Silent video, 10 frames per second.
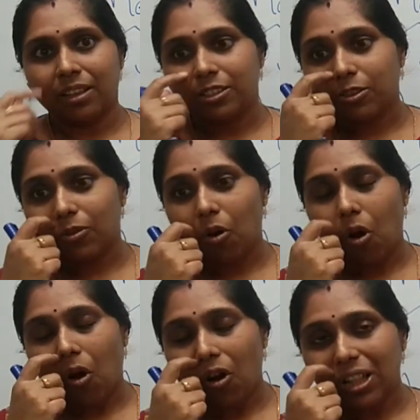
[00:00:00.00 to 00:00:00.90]
So
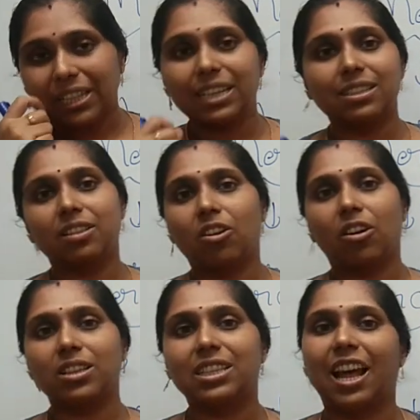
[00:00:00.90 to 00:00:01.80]
all these
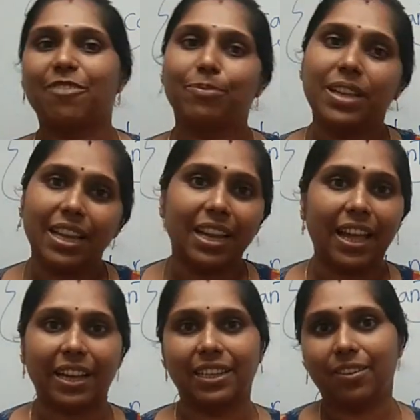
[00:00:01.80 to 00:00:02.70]
laws have been
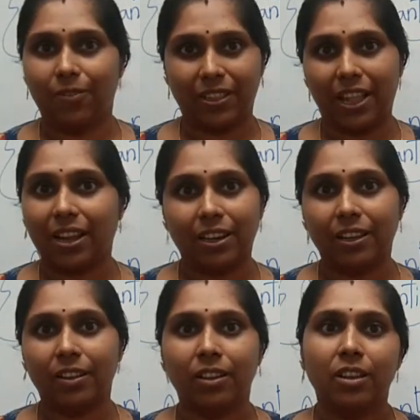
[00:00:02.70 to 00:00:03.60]
enacted for that.
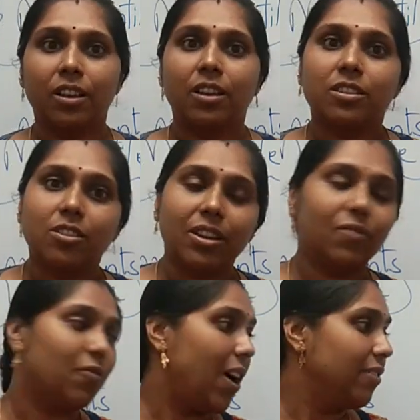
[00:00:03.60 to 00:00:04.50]
So
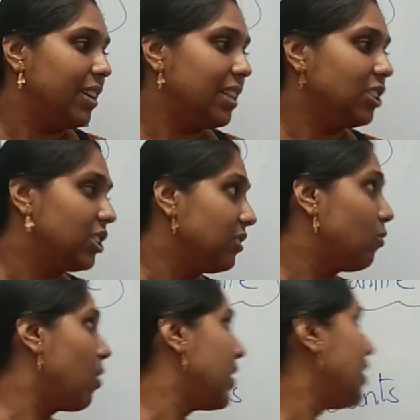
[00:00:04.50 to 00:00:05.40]
in foundation,
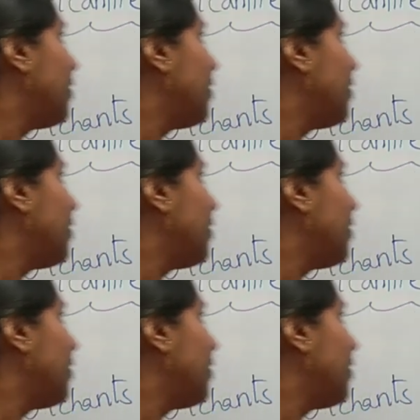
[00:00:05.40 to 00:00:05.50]
what